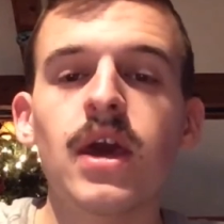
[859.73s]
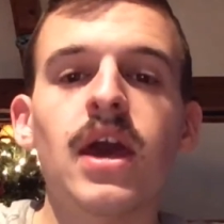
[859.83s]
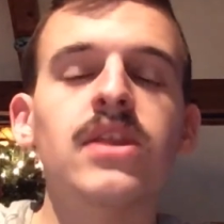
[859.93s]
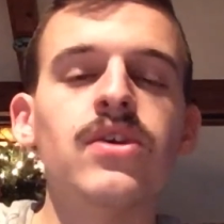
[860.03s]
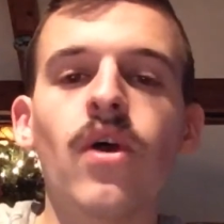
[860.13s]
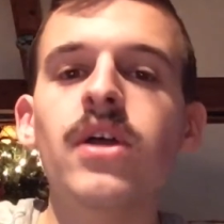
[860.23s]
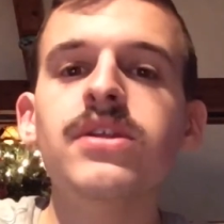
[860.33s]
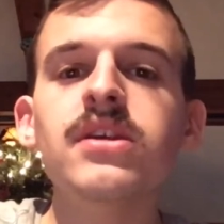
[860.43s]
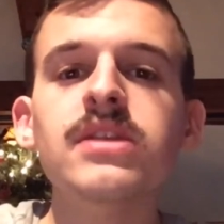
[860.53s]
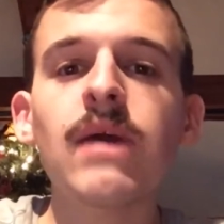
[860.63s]
And the only
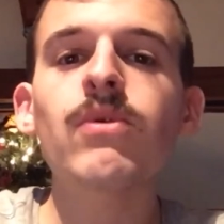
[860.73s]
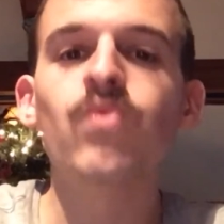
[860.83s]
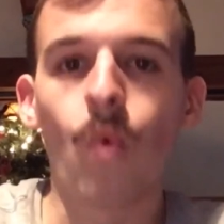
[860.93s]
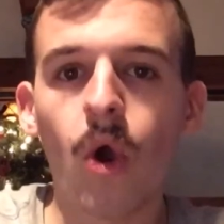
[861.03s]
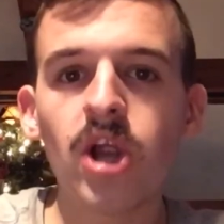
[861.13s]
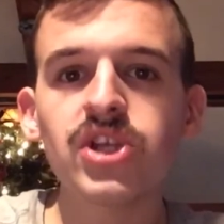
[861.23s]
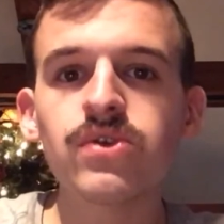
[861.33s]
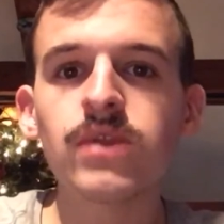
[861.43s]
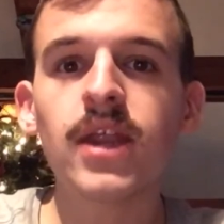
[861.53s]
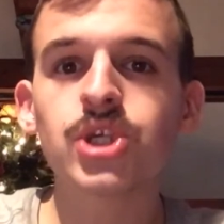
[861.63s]
thing that would warn
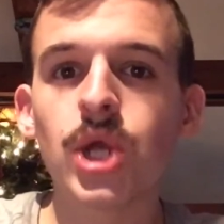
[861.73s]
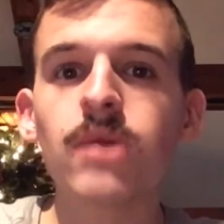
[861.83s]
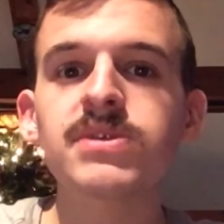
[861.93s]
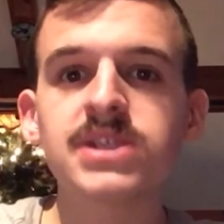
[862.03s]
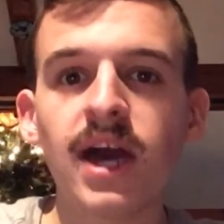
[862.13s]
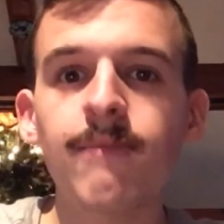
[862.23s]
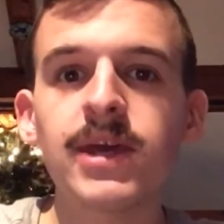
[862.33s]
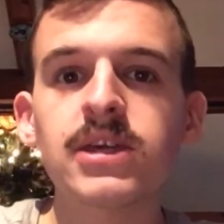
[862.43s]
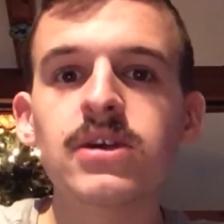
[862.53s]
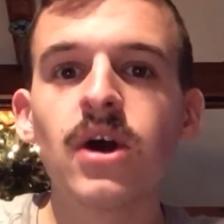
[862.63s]
you that a train was
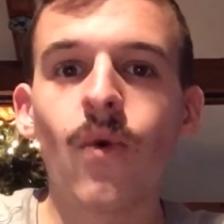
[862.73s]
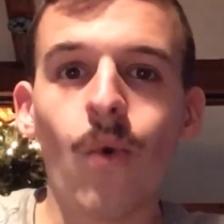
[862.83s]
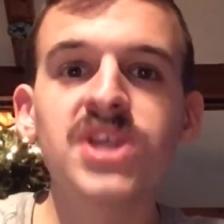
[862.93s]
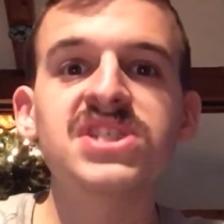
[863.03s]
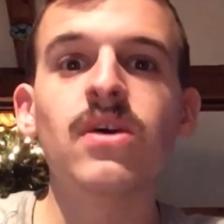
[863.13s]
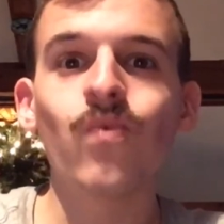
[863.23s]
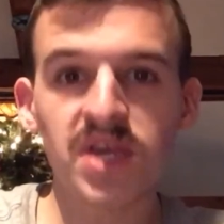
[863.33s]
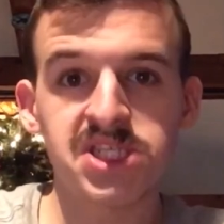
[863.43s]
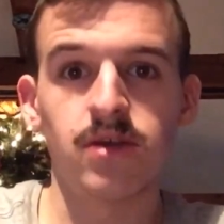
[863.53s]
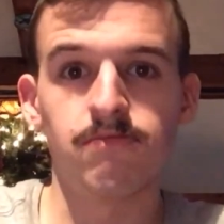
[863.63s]
coming was the
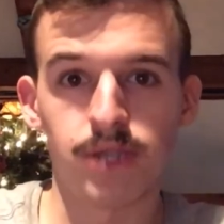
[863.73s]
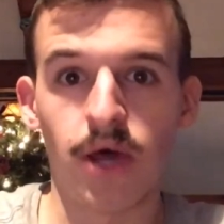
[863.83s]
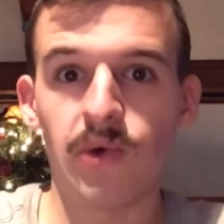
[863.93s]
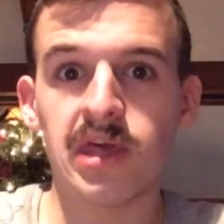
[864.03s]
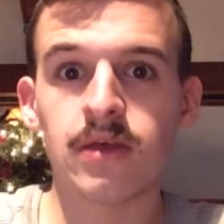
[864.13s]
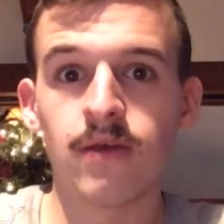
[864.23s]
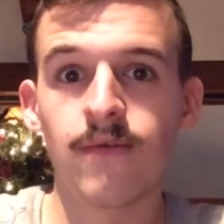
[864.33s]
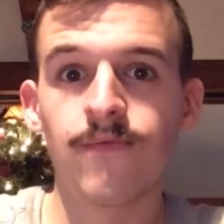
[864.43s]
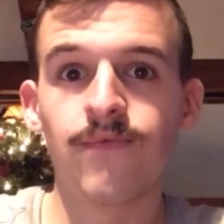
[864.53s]
whistle blowing.